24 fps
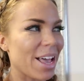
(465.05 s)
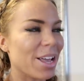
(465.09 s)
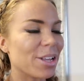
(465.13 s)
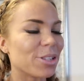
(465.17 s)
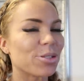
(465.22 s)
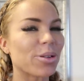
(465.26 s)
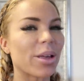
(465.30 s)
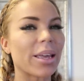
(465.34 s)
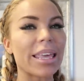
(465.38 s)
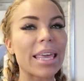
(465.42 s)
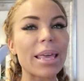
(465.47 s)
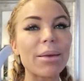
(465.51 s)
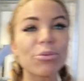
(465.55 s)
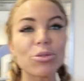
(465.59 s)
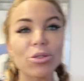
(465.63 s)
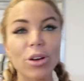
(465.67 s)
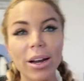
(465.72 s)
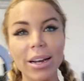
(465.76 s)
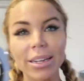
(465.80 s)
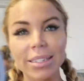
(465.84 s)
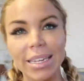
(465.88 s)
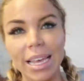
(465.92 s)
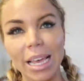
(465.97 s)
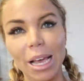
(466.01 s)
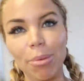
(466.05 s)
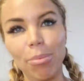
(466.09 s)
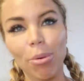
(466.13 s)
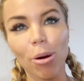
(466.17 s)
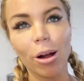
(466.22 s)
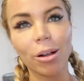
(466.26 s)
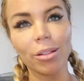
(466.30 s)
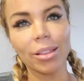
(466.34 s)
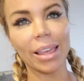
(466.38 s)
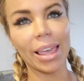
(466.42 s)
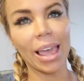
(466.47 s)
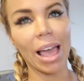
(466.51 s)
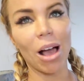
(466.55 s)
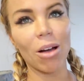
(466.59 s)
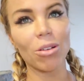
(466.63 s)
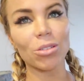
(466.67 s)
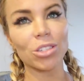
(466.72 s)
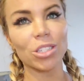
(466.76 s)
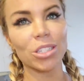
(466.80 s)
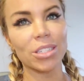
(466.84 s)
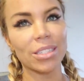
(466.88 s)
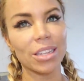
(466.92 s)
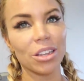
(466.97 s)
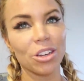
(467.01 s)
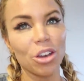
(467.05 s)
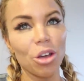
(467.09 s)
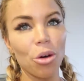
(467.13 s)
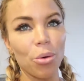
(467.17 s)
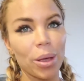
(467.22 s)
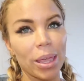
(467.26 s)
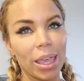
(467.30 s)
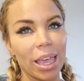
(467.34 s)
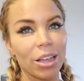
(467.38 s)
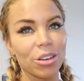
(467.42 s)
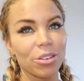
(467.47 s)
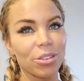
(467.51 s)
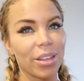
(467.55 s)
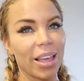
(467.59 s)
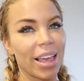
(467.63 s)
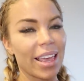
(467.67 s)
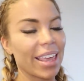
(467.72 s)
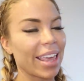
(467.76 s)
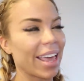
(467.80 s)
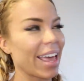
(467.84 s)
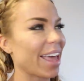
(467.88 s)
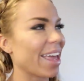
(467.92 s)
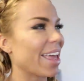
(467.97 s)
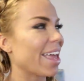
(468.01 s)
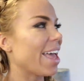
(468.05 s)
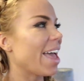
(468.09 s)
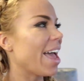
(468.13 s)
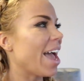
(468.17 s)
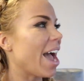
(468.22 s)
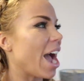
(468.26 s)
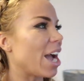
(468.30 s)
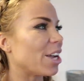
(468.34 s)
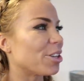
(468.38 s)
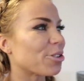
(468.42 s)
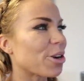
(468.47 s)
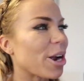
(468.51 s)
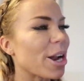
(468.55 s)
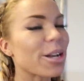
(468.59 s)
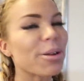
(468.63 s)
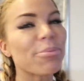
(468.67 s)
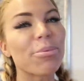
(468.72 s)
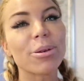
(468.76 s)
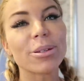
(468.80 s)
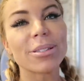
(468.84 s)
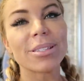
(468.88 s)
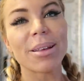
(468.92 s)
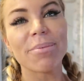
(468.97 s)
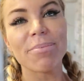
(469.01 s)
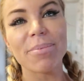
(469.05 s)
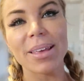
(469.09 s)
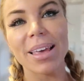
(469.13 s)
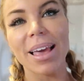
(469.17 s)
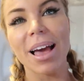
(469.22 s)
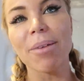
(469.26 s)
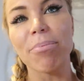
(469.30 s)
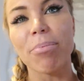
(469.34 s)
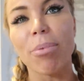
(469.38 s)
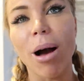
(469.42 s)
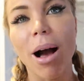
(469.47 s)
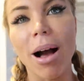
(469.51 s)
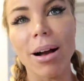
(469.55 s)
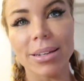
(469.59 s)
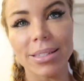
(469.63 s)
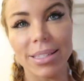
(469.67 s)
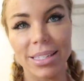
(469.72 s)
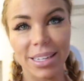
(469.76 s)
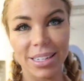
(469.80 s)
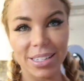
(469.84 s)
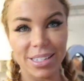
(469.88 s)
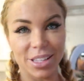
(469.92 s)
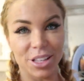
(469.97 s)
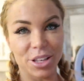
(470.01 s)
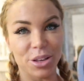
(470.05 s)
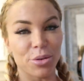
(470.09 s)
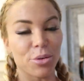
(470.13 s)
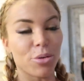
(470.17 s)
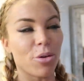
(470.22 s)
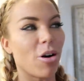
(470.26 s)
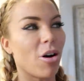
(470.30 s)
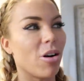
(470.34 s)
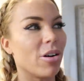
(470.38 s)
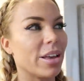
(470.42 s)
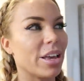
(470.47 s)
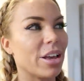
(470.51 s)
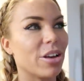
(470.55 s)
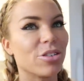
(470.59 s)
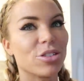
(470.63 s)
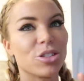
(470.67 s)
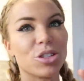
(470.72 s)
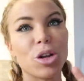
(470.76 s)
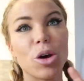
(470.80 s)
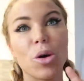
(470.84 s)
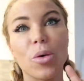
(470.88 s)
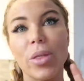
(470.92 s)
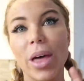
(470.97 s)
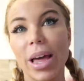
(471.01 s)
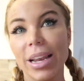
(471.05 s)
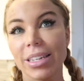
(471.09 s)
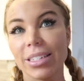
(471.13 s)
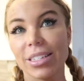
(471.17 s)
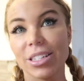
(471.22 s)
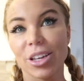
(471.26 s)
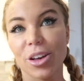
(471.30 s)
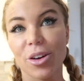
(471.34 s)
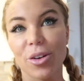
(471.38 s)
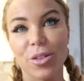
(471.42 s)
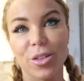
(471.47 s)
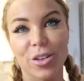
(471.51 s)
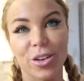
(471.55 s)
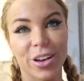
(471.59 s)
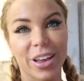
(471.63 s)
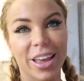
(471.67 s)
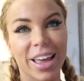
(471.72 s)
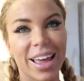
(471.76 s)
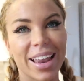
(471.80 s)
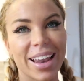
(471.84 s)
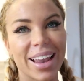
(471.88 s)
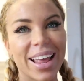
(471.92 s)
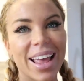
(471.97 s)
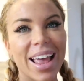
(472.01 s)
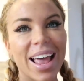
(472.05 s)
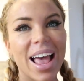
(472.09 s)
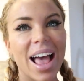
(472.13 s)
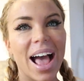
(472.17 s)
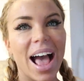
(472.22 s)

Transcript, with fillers: So I keep trying to take apart the couch. He said, no, we can't do that yet. I tried to put something, a box into the U-Haul. He goes, no, that doesn't go there yet.